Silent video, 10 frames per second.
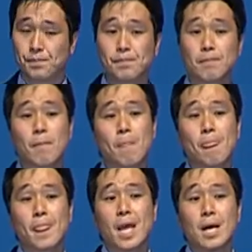
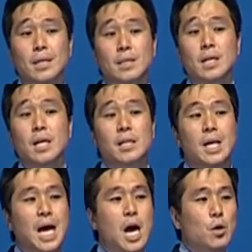
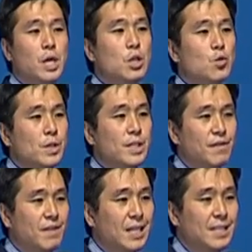And how can you
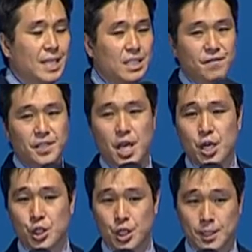receive that
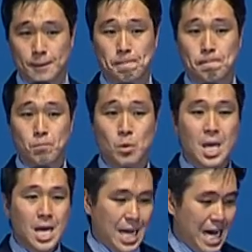
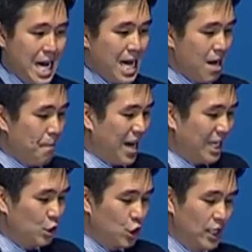sanctification?
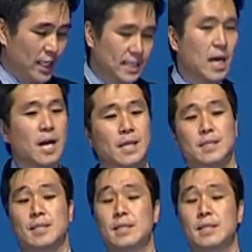By Jesus.